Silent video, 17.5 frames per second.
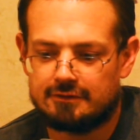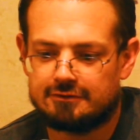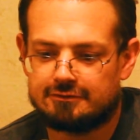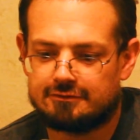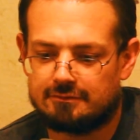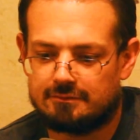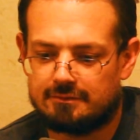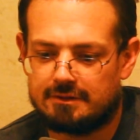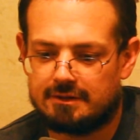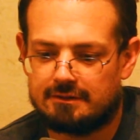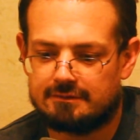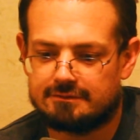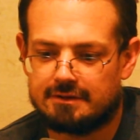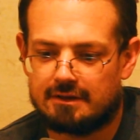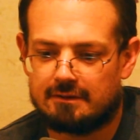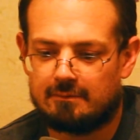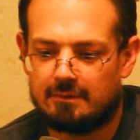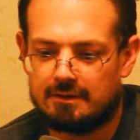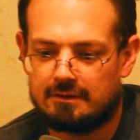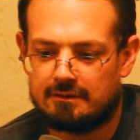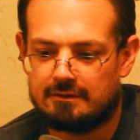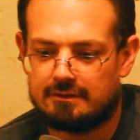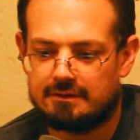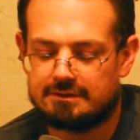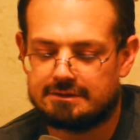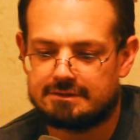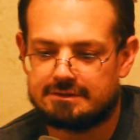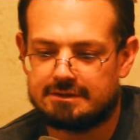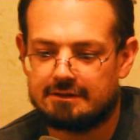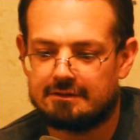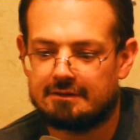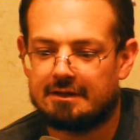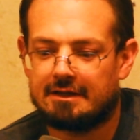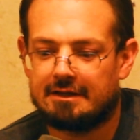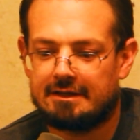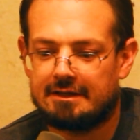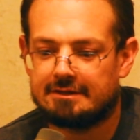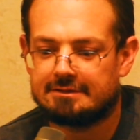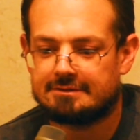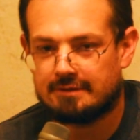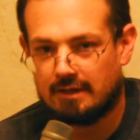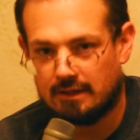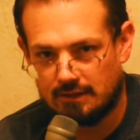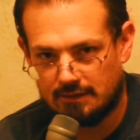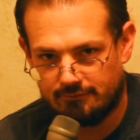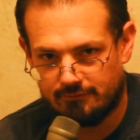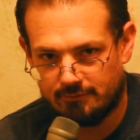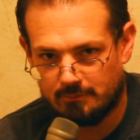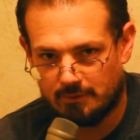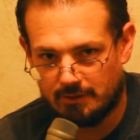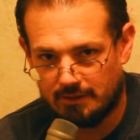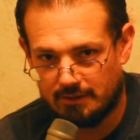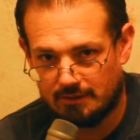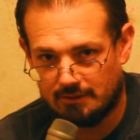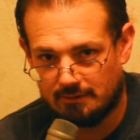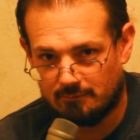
So then I was like, well, this still idea is not leaving my head.